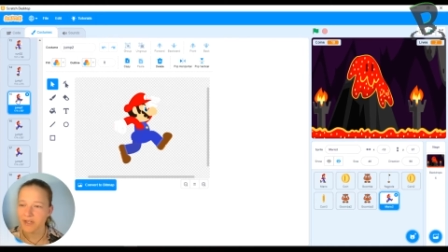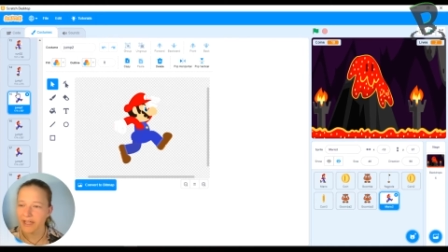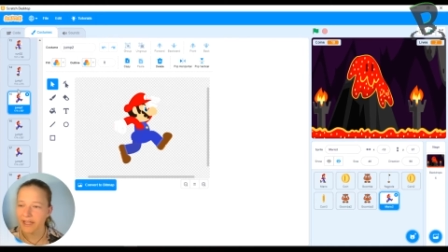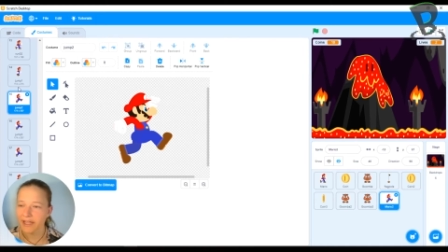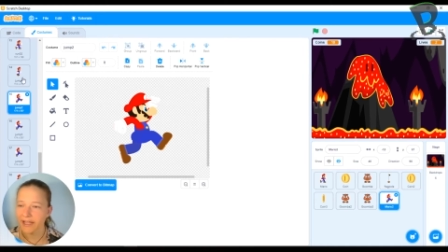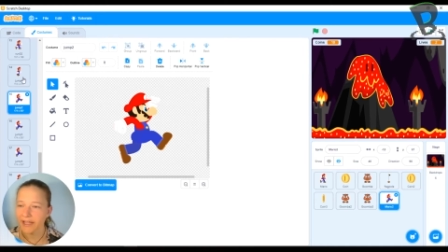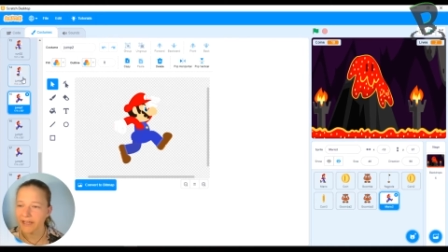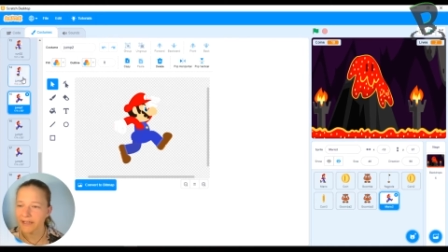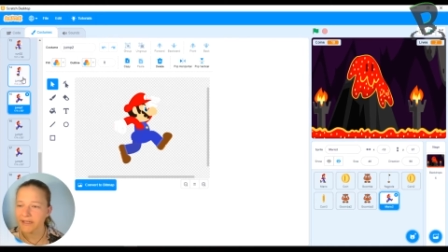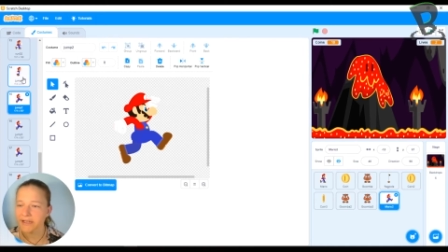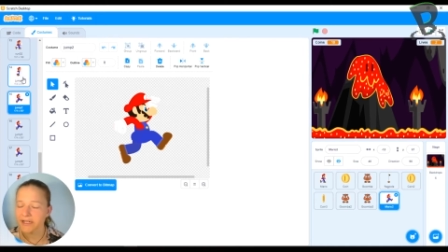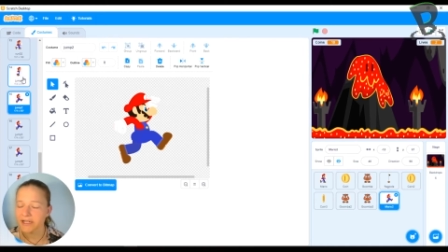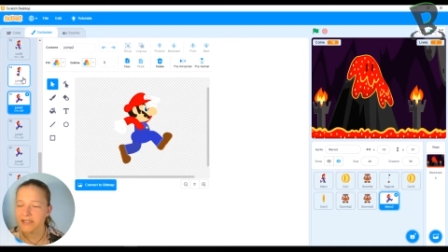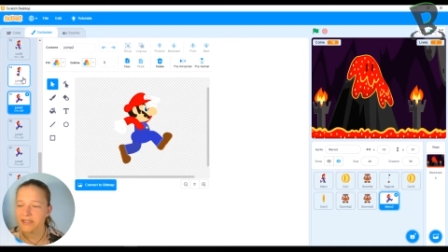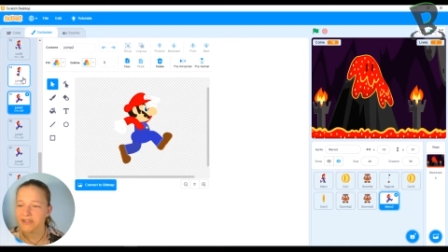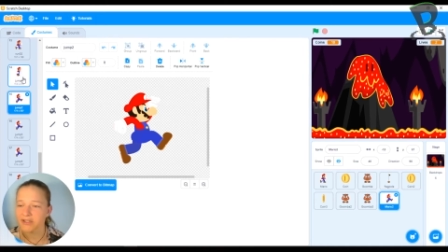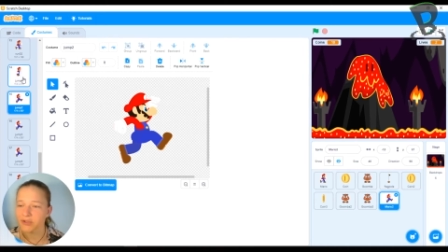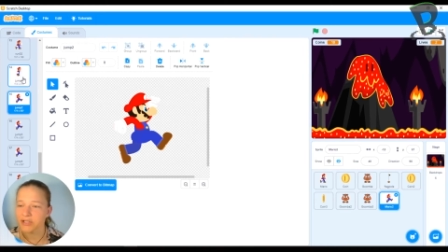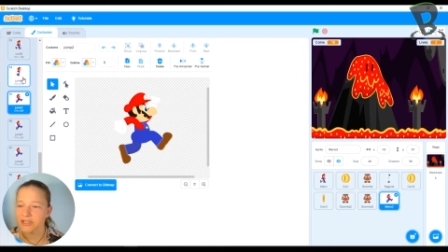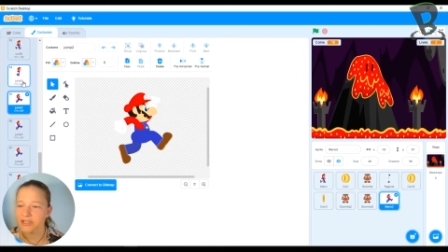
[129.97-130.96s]
Okay,
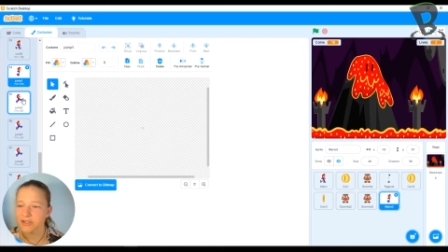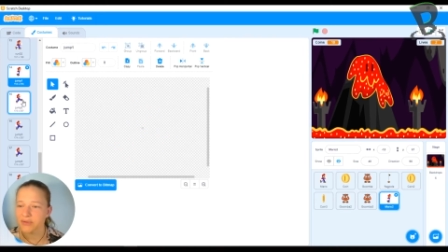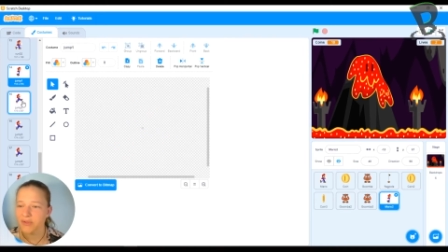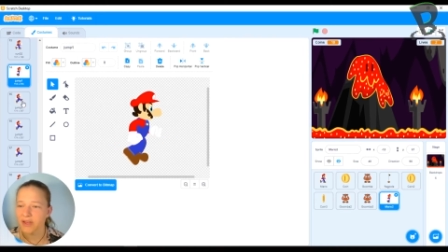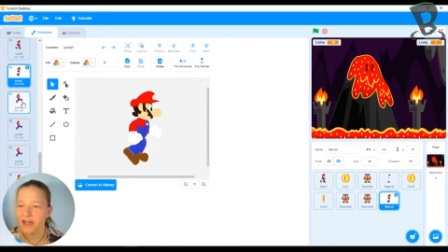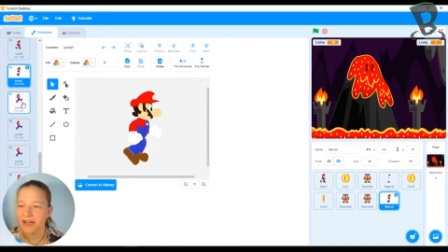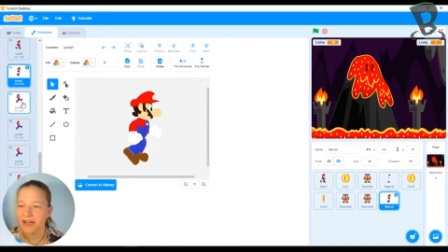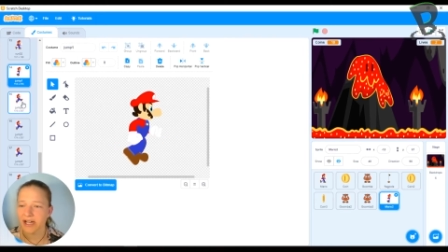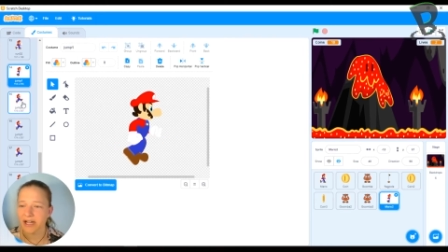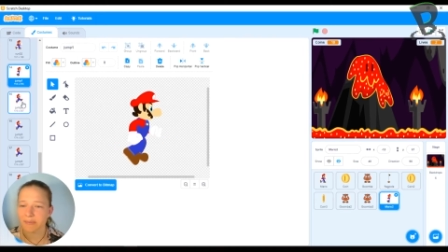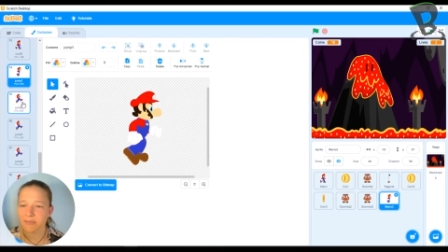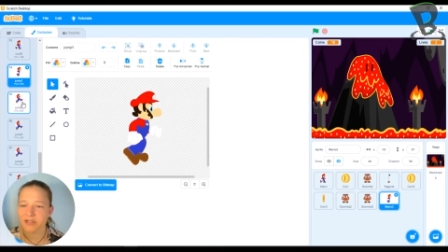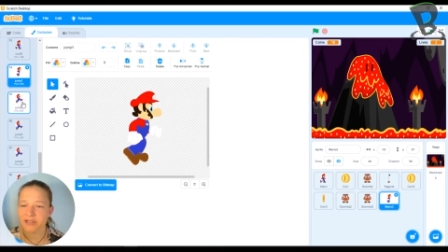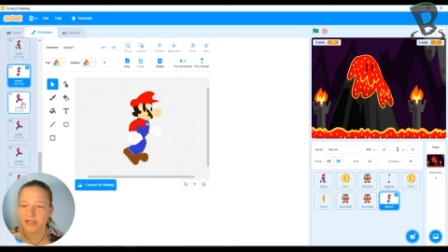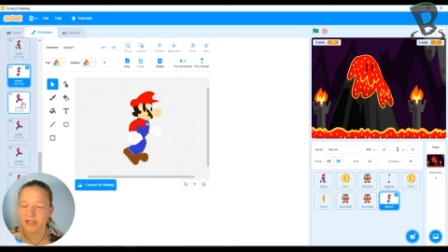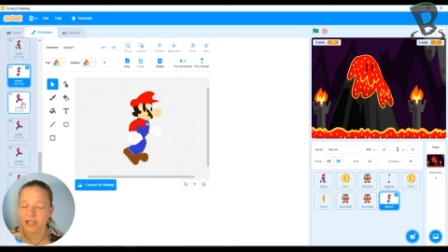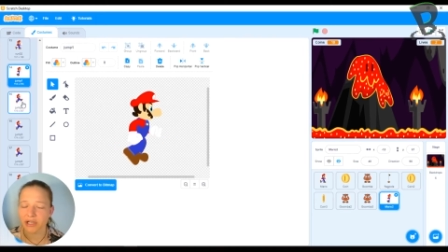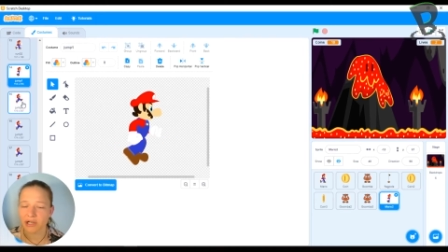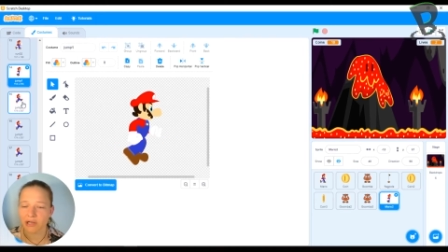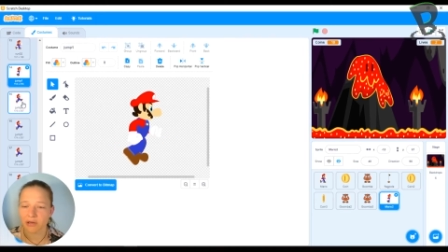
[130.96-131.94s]
so to do that, I'm just
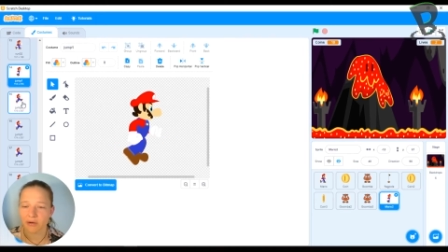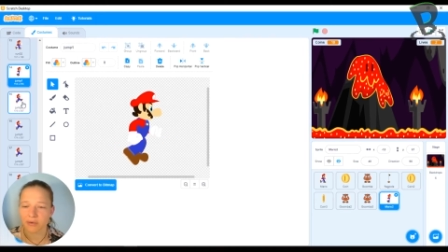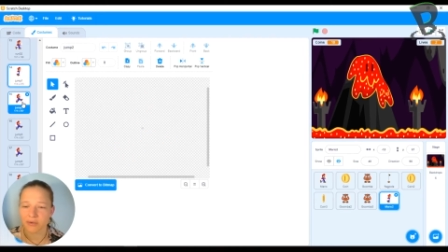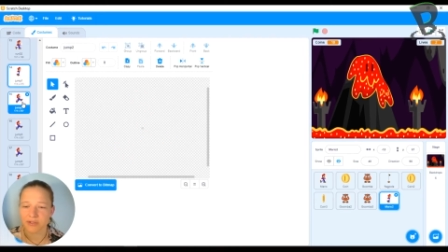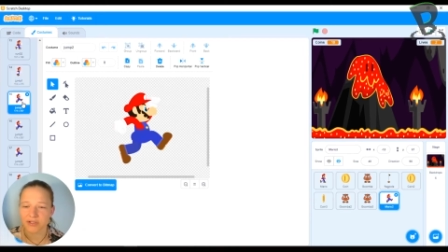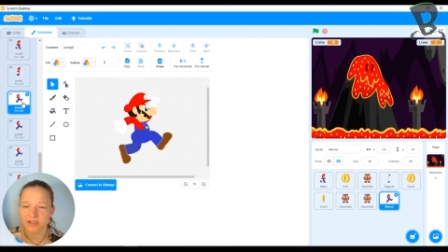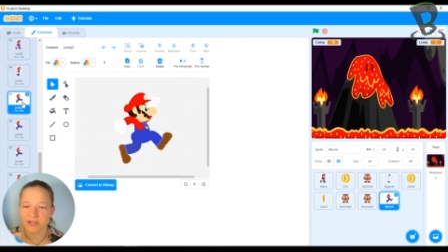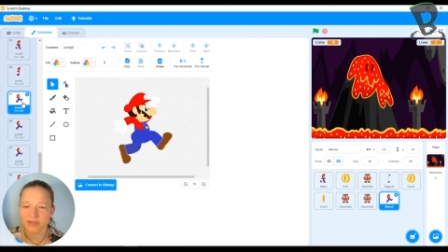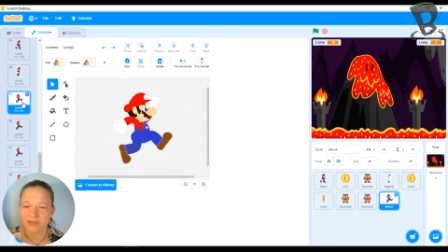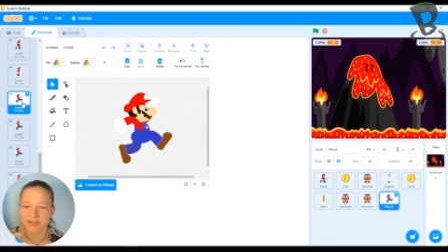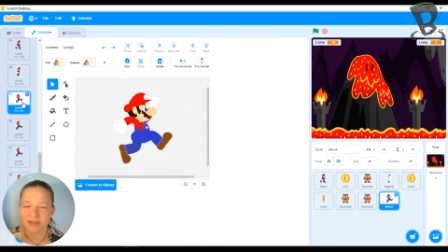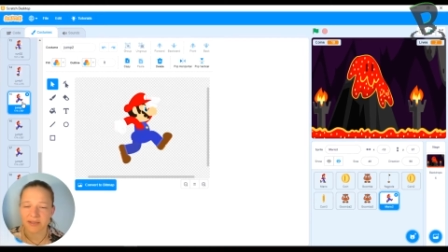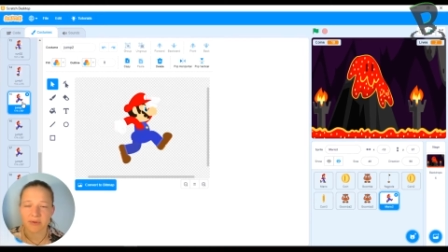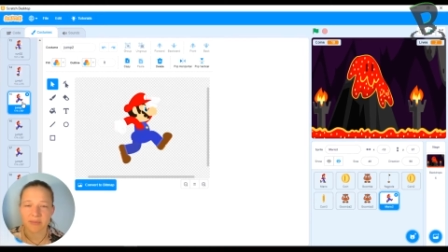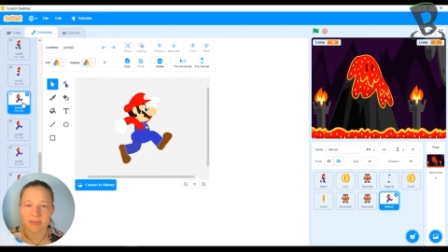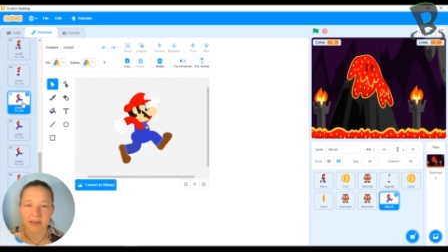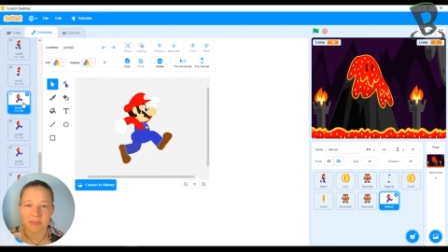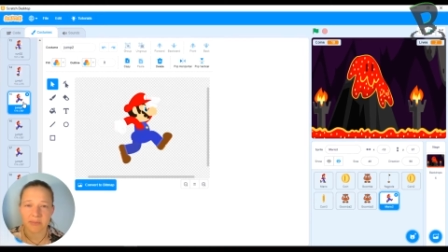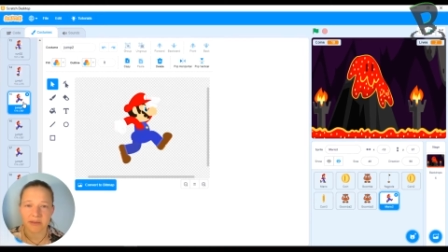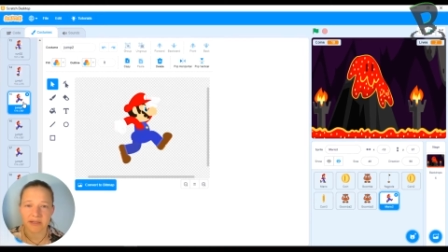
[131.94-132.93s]
gonna go to some of
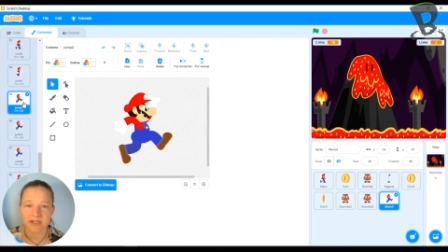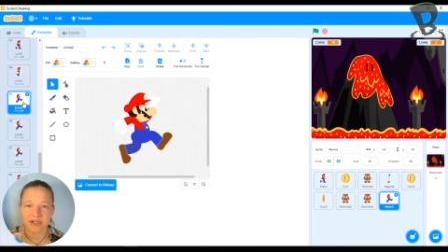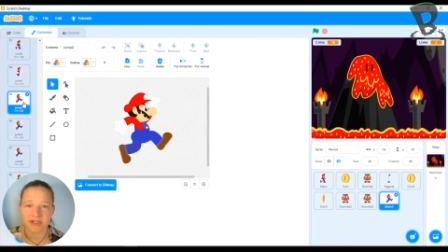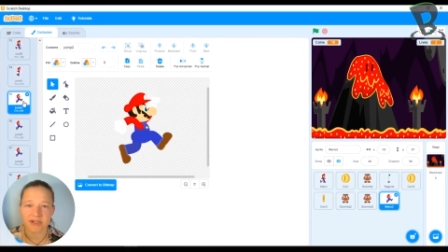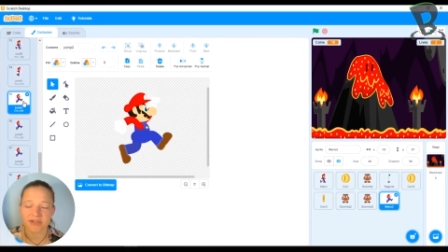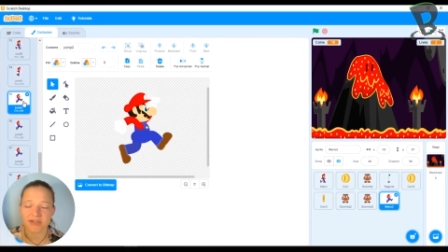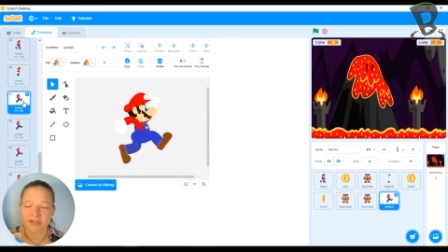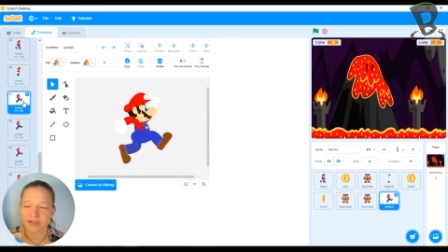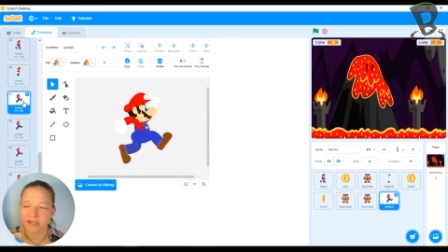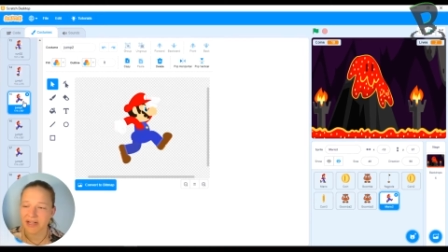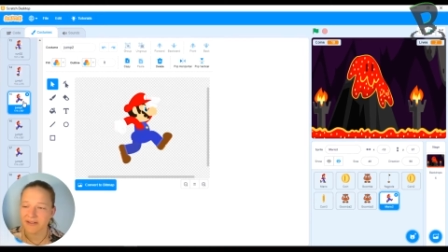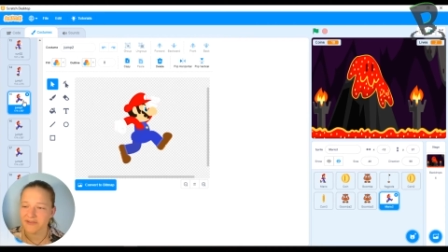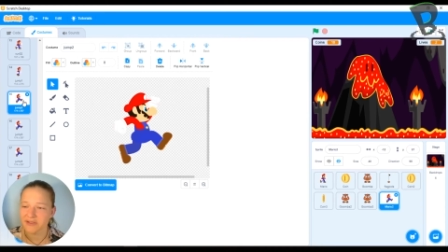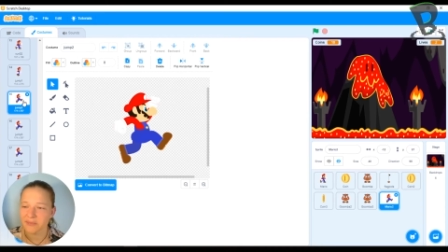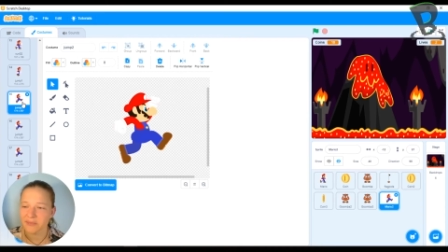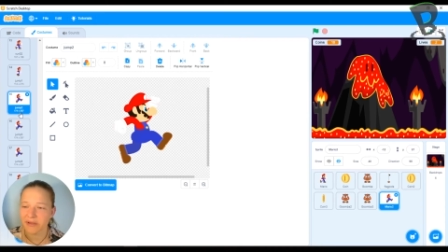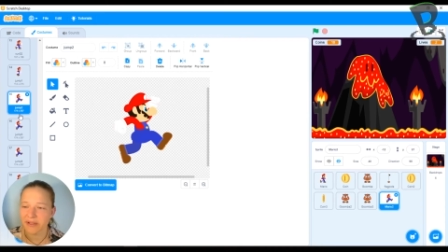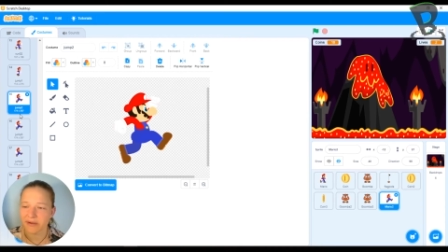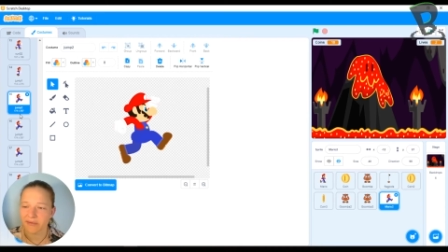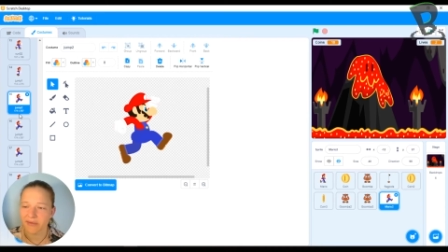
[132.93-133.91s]
my pictures, and you'll have to
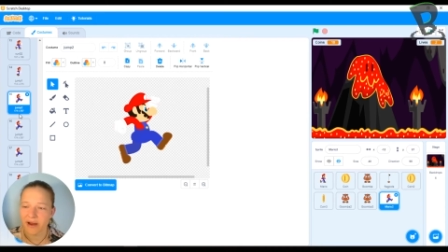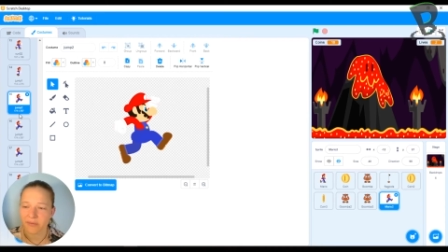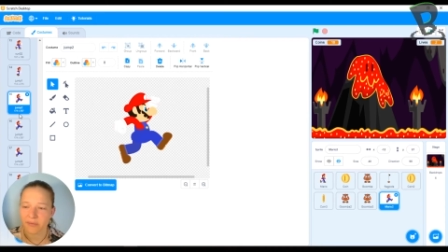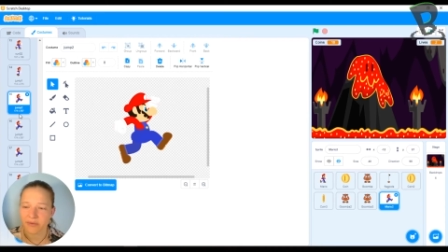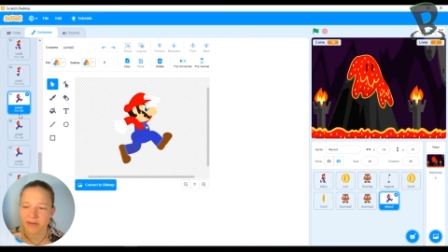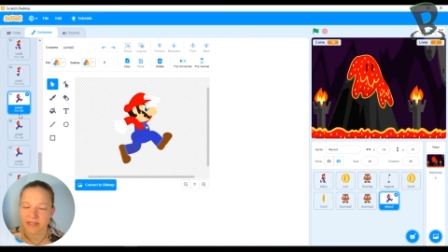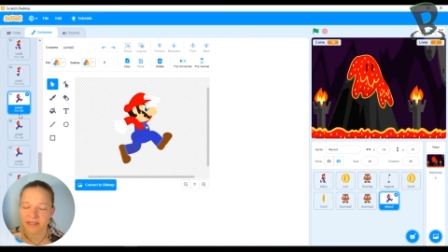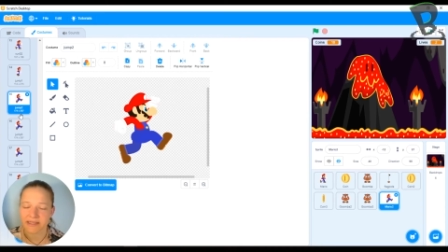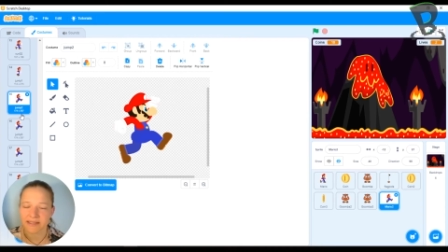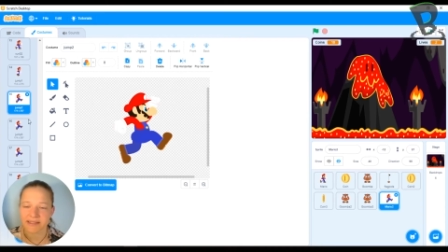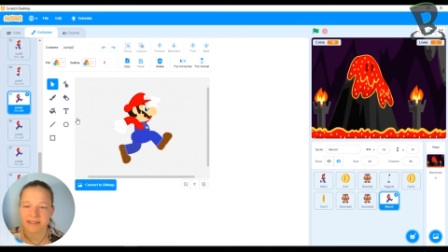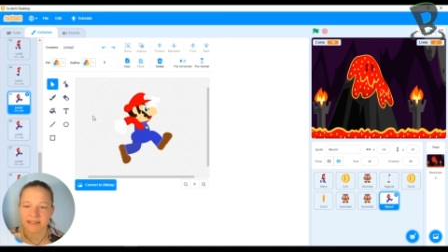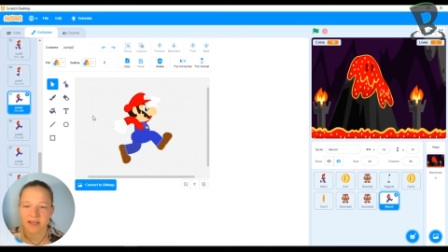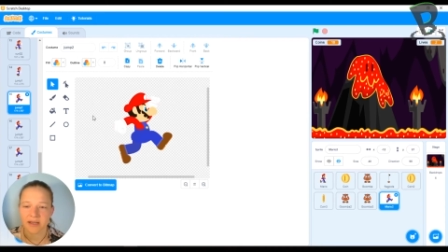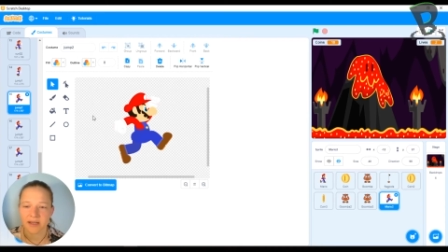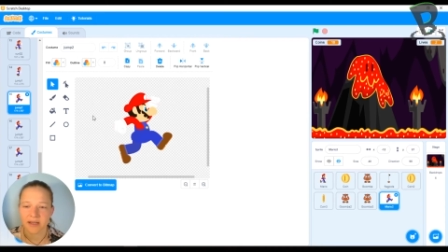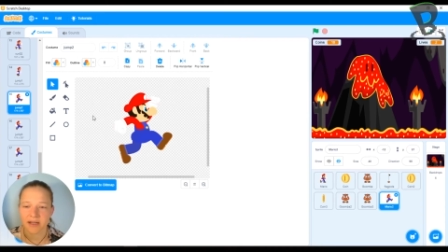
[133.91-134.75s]
play around with this,